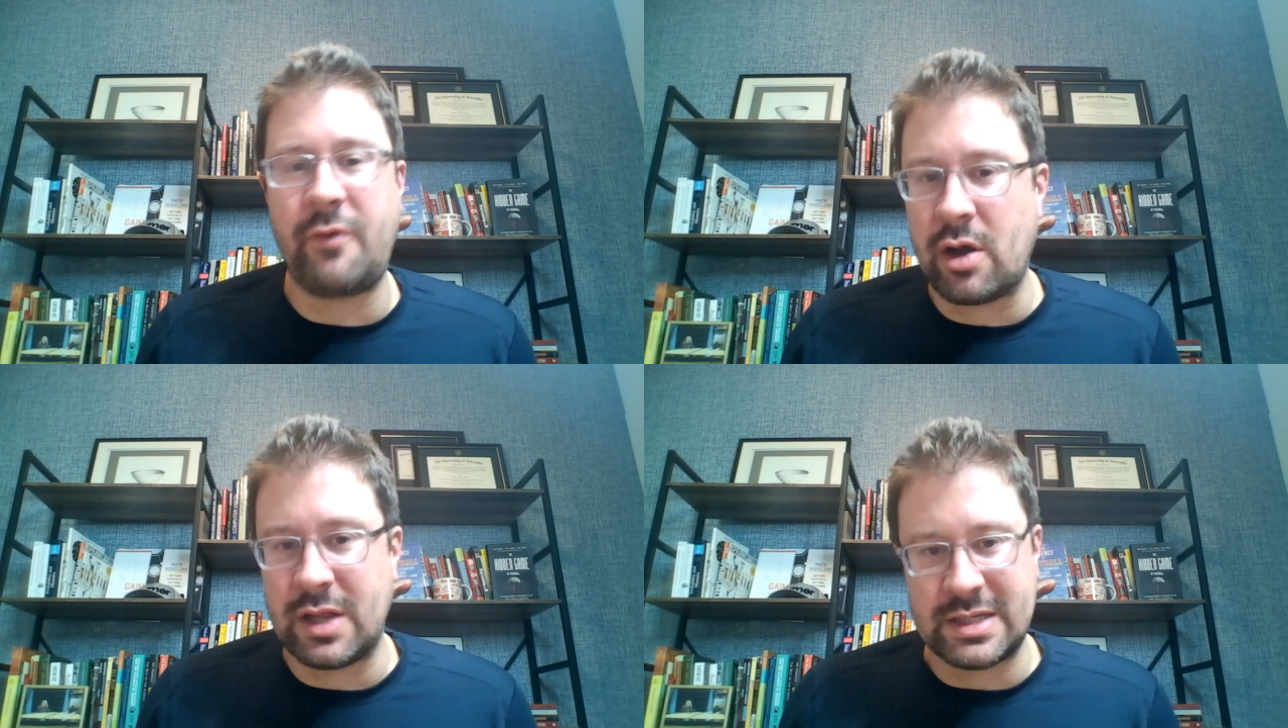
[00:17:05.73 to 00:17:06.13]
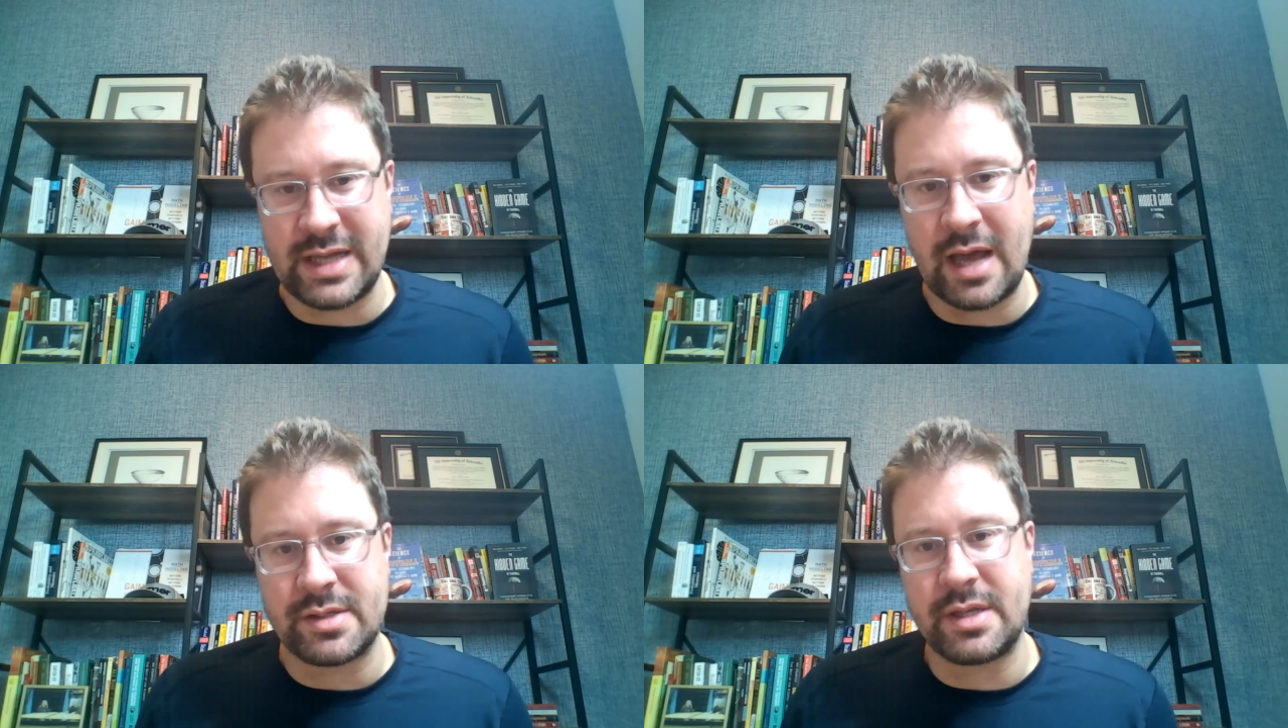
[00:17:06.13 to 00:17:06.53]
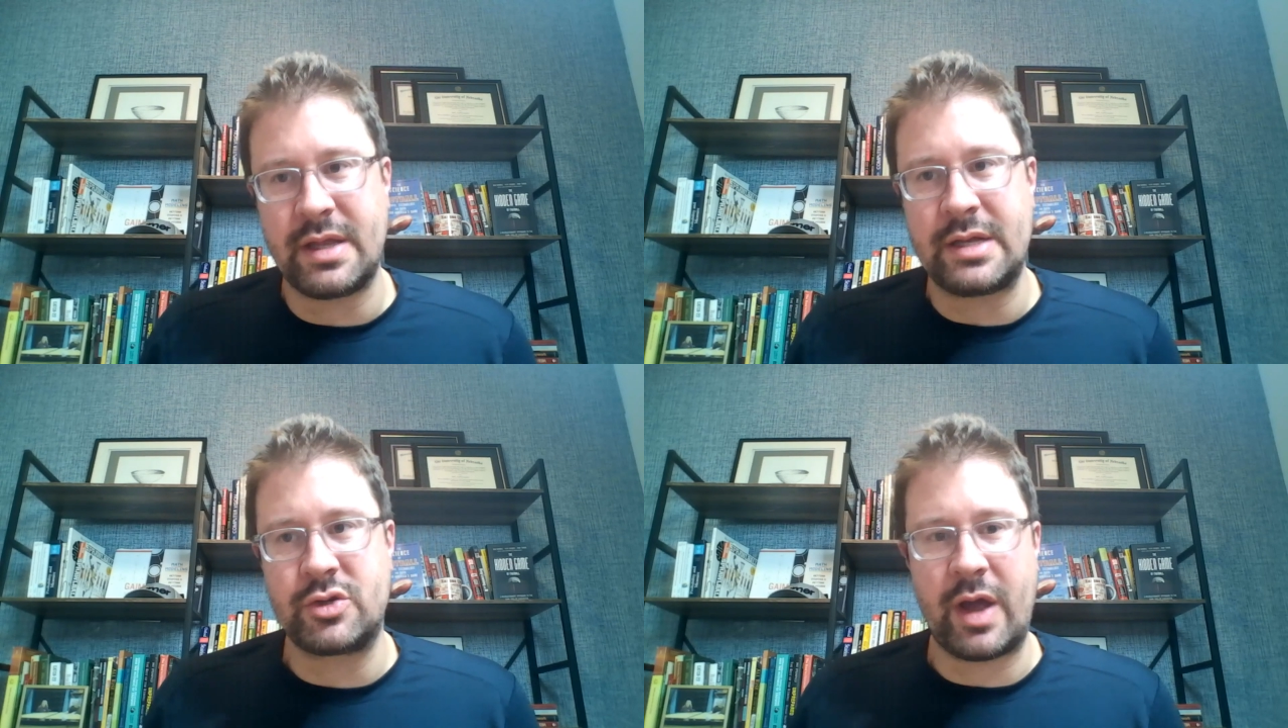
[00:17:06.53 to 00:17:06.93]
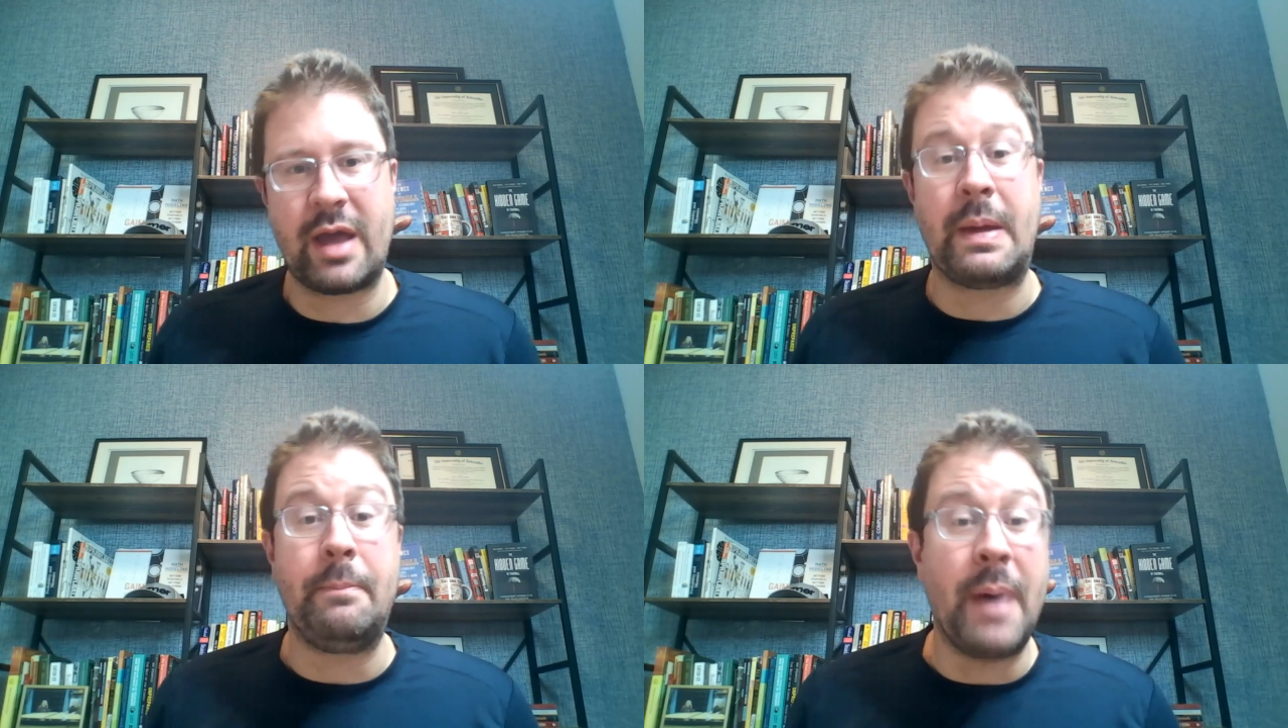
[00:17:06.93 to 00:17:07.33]
far less talented than Troy
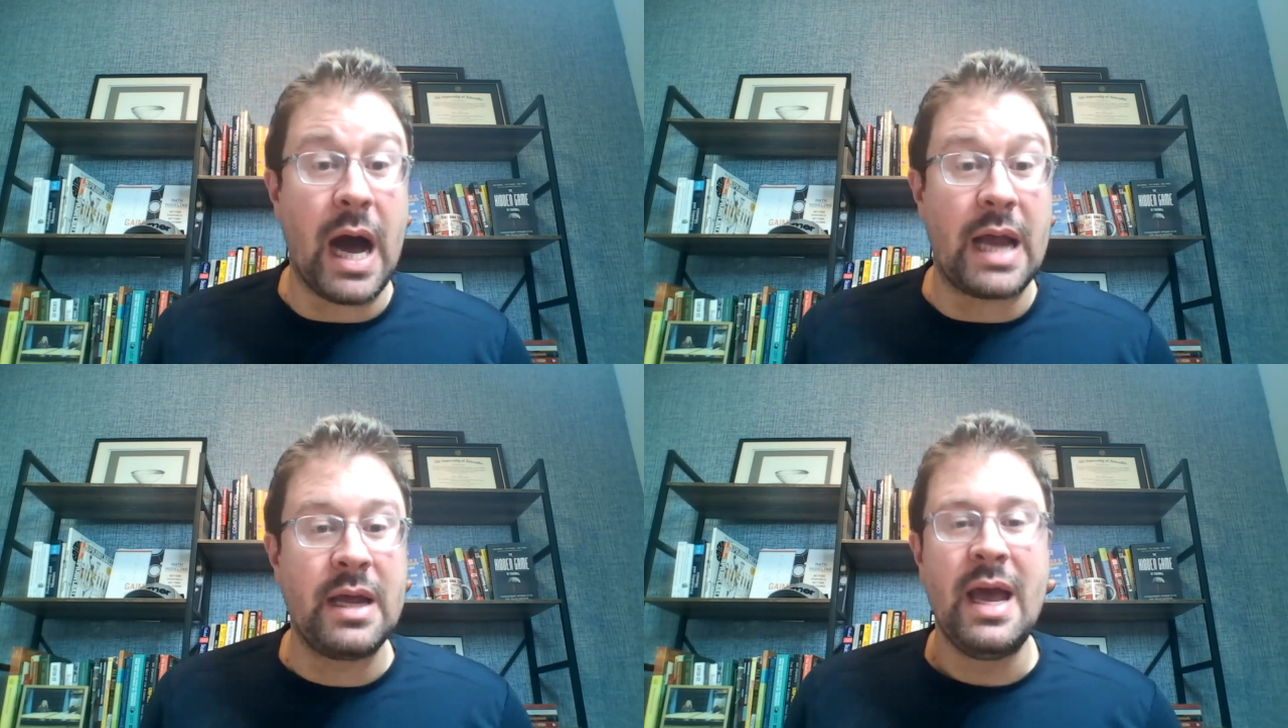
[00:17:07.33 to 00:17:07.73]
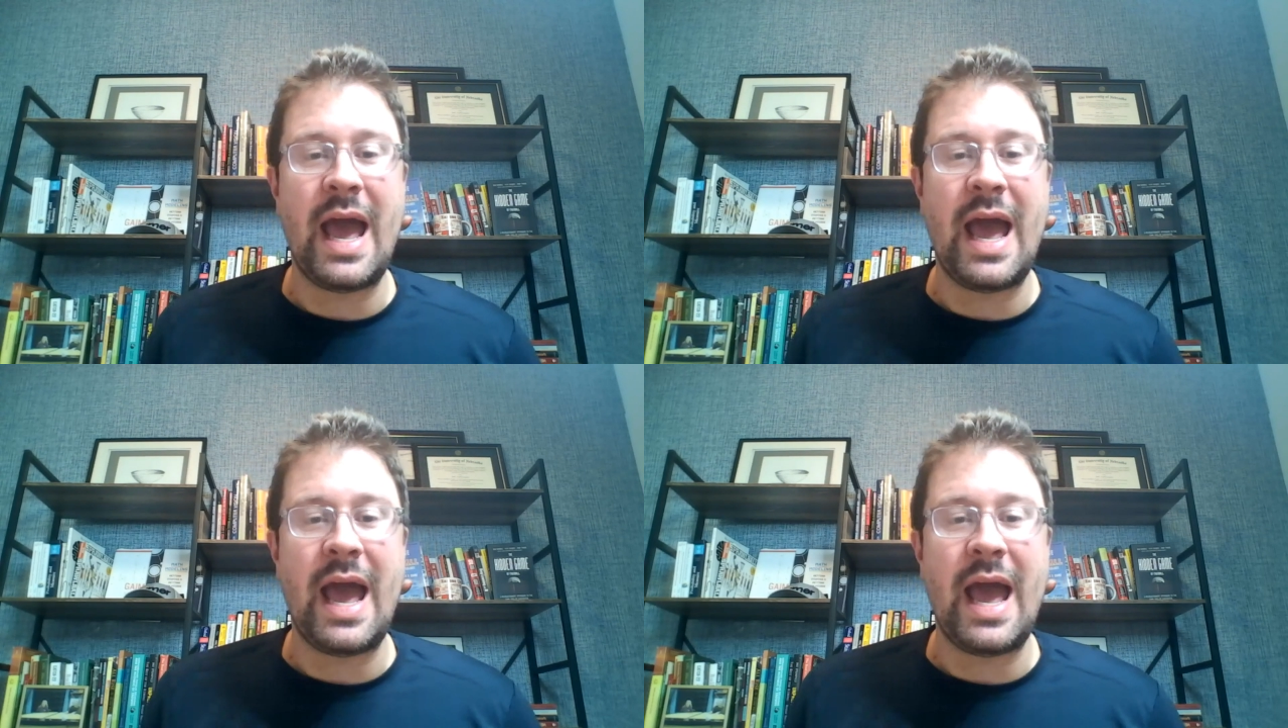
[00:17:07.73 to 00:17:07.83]
Aikman, but